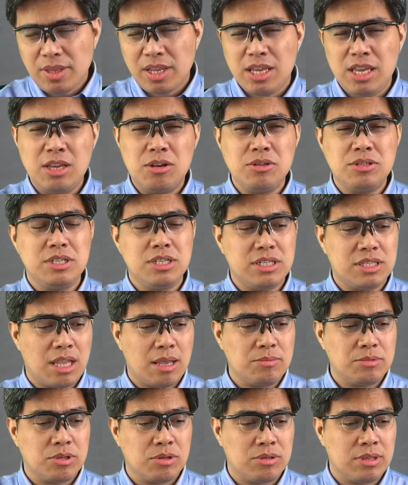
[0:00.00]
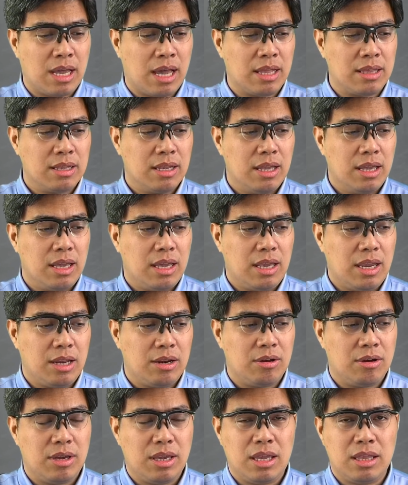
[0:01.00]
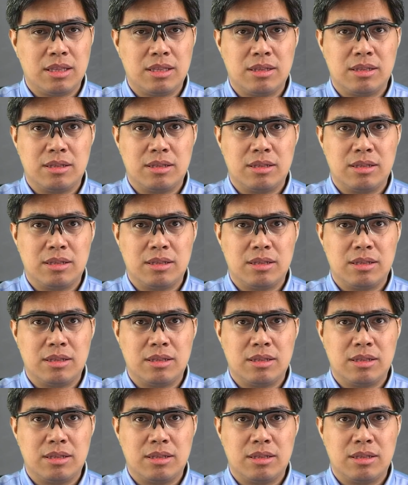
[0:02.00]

ecosystem, so that it